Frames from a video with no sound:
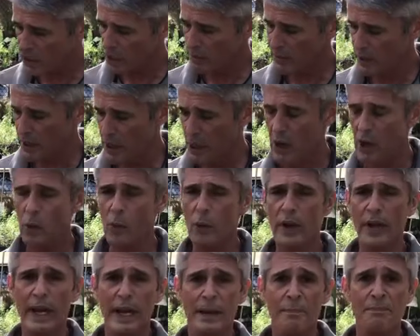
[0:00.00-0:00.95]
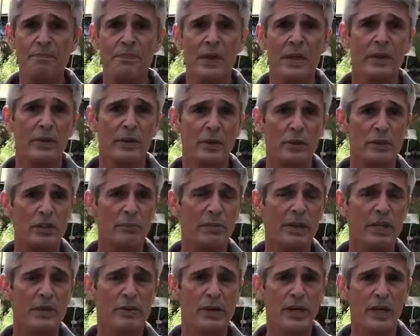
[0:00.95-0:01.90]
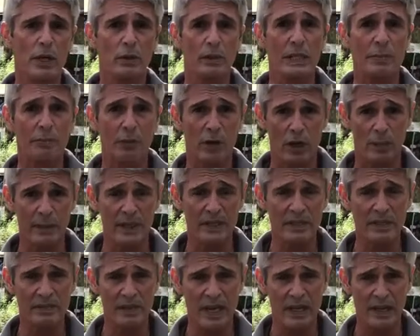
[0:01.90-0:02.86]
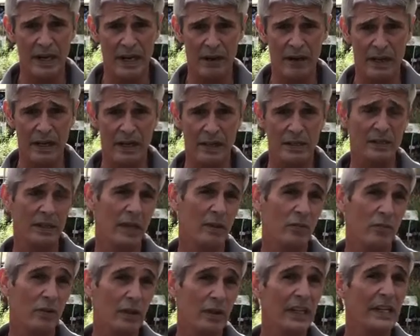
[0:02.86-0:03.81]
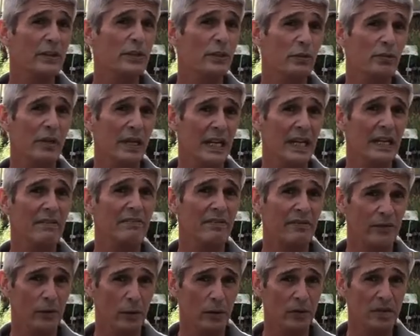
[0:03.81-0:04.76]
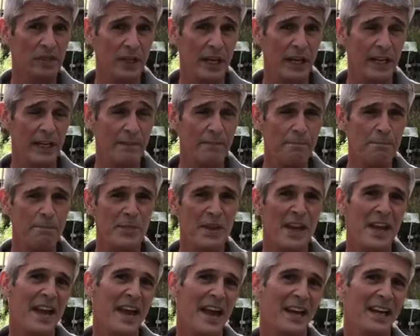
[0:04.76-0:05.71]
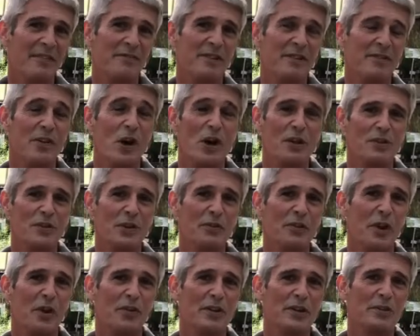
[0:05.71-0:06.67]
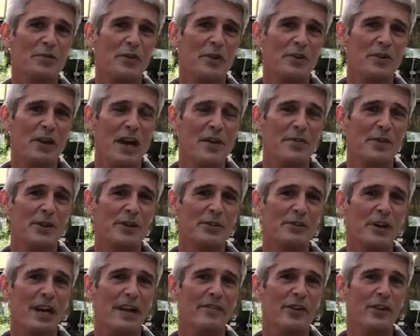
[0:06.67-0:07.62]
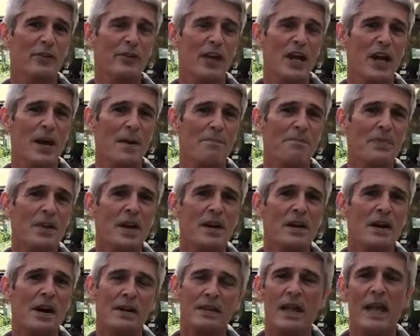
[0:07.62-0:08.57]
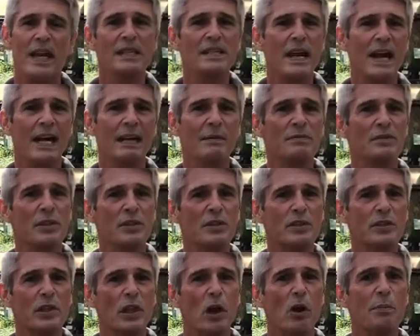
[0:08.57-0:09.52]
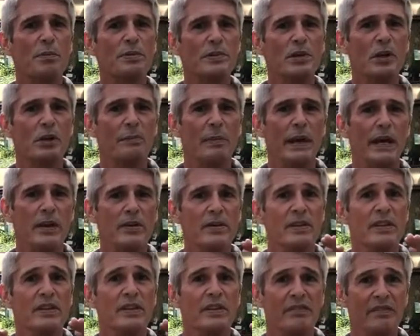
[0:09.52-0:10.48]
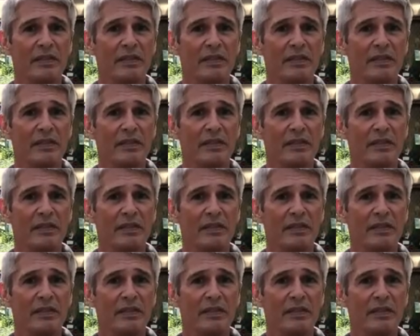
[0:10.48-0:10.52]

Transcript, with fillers: come a long way. Used to be you could only put them in sun areas. They really do need full sun. And if you've also noticed when you're out there driving around, a lot of times the slopes look better than the